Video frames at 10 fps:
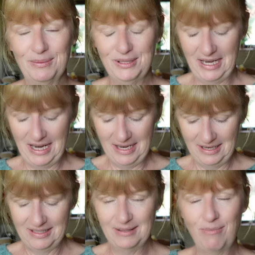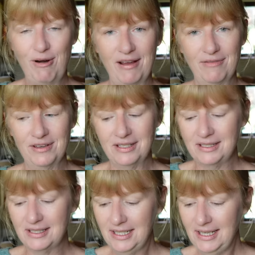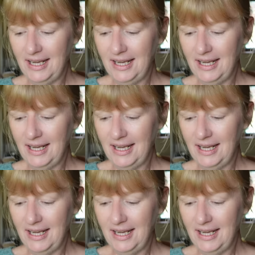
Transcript: cup of tea and some breakfast.